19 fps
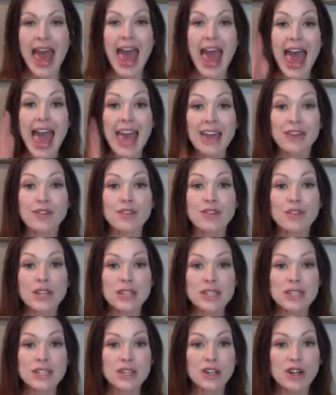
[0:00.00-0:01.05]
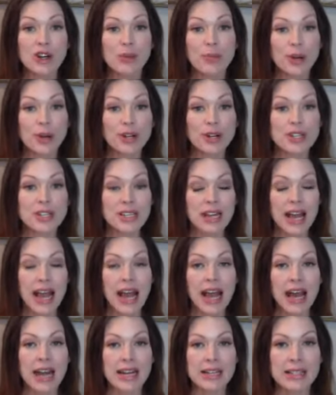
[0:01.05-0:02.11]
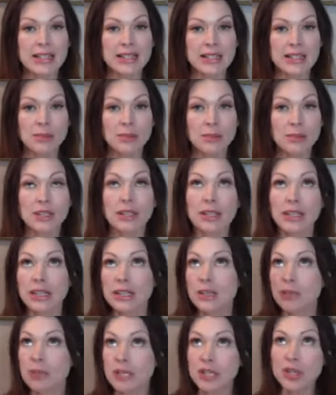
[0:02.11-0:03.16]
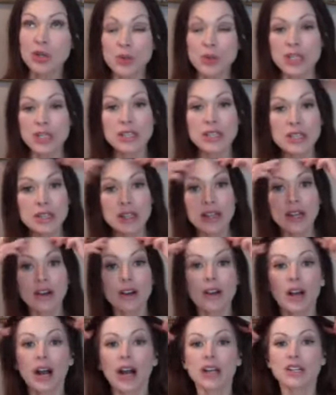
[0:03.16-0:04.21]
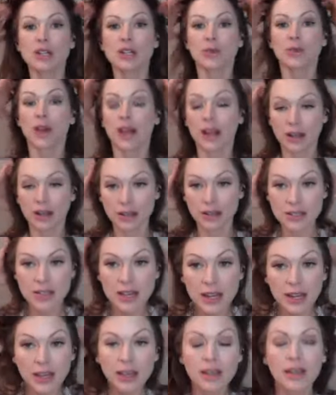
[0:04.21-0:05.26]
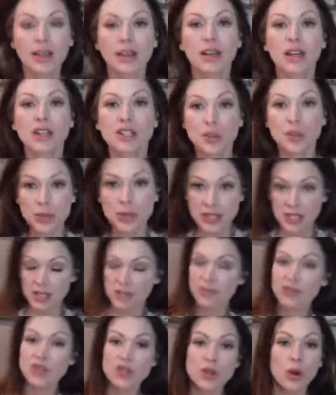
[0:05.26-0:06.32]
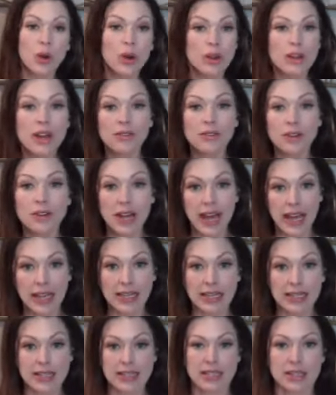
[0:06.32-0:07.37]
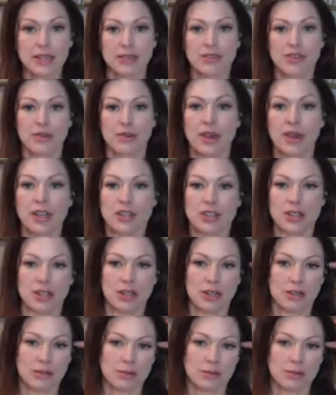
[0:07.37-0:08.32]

Every single person has the ability to be tuned into their Akashic Records to receive soul level guidance and information